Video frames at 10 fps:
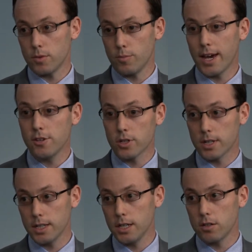major
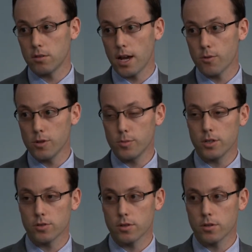clinical
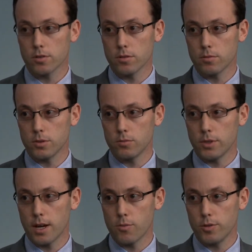arrhythmia, so those that
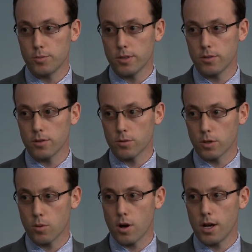with arrhythmias that
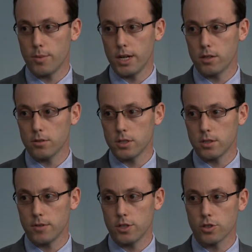required medical
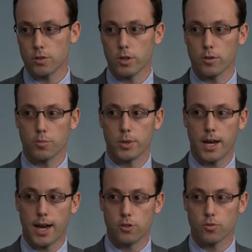intervention, whether it be
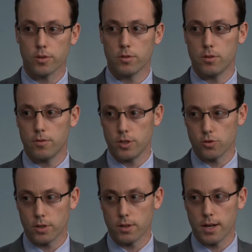atrial or
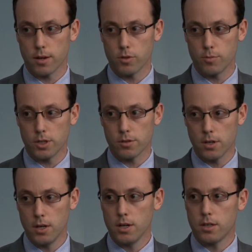ventricular arrhythmias,
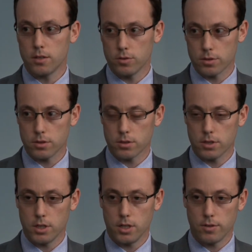there was
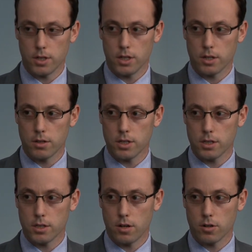significant increase
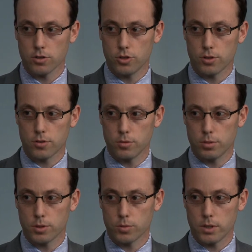in the oxygen
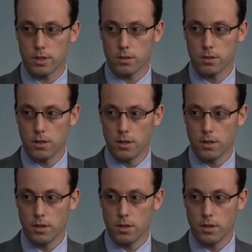group as well.